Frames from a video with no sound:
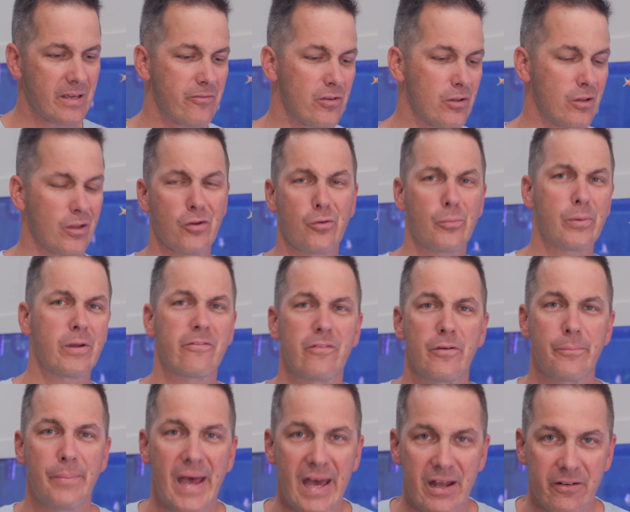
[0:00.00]
have a little bit of
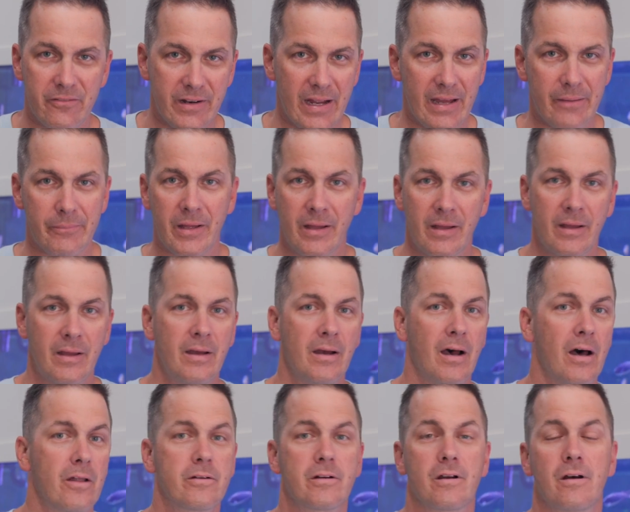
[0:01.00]
a bad rep.
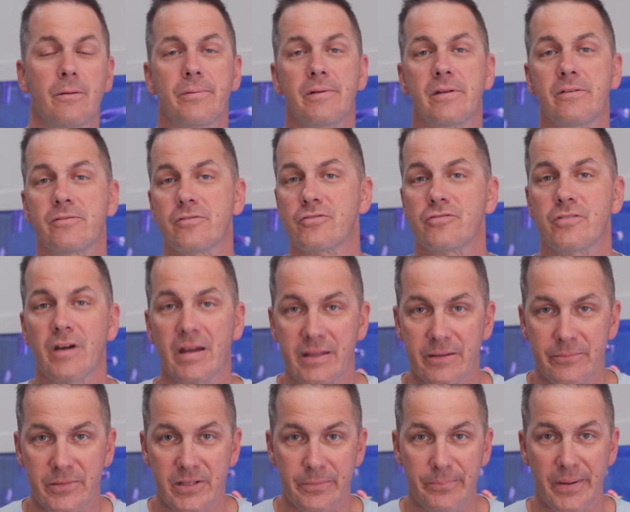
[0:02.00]
Other companies have tried
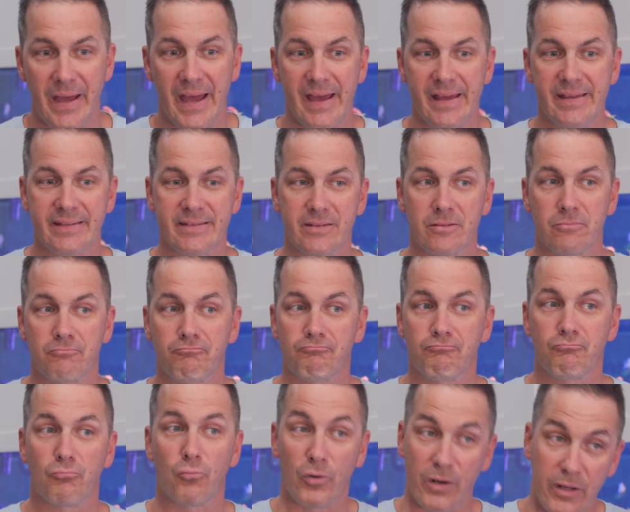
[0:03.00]
them in the past.
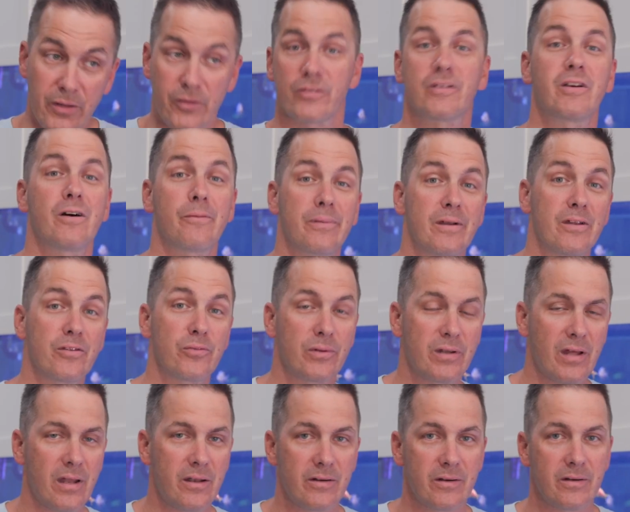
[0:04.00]
One of those companies
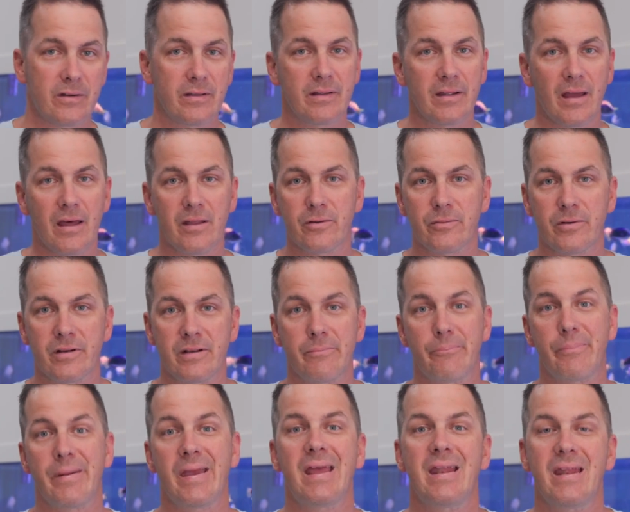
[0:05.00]
went under and the other one
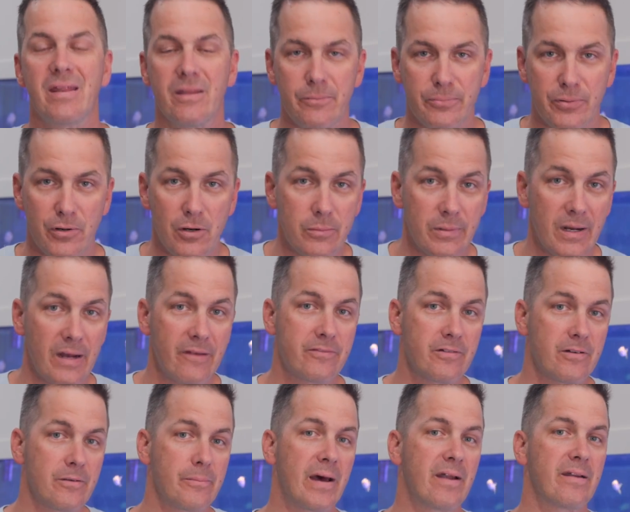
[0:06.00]
abandoned the probe
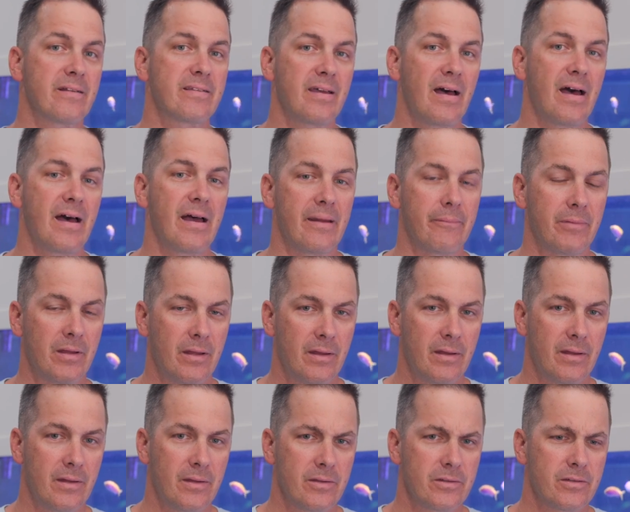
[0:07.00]
after an amount of time.
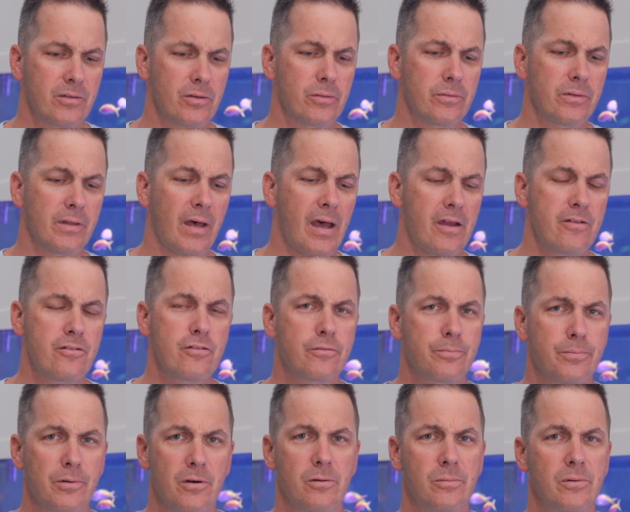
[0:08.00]
So the
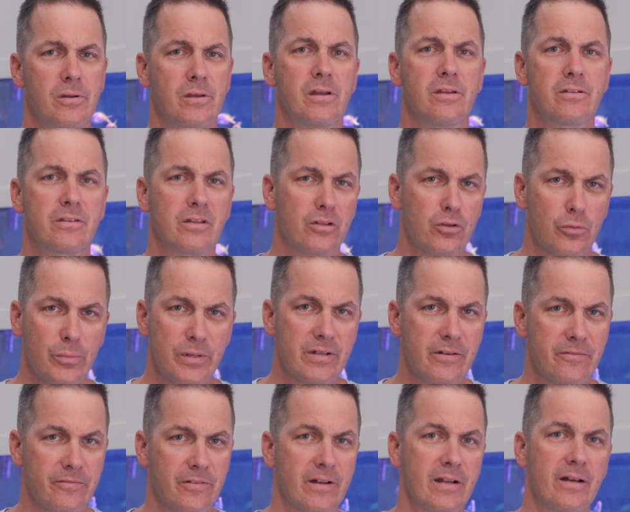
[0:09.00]
Hydros probe is a little bit
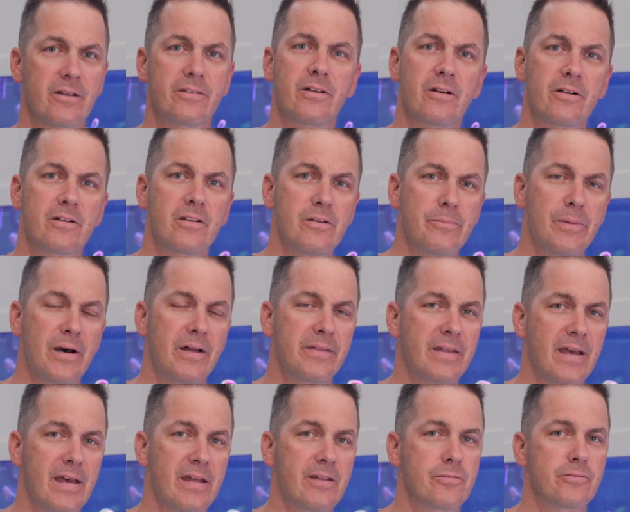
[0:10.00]
different. I'll talk to you about
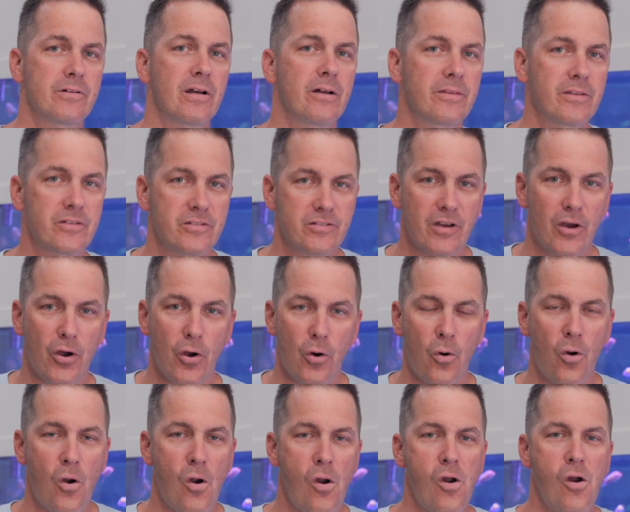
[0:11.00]
that throughout the
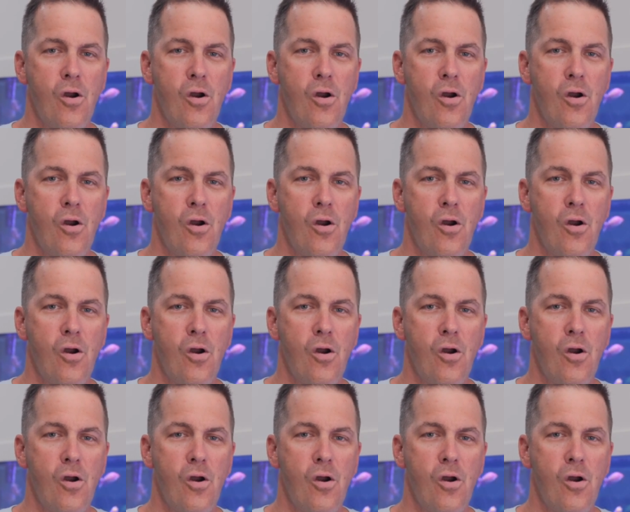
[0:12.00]
show,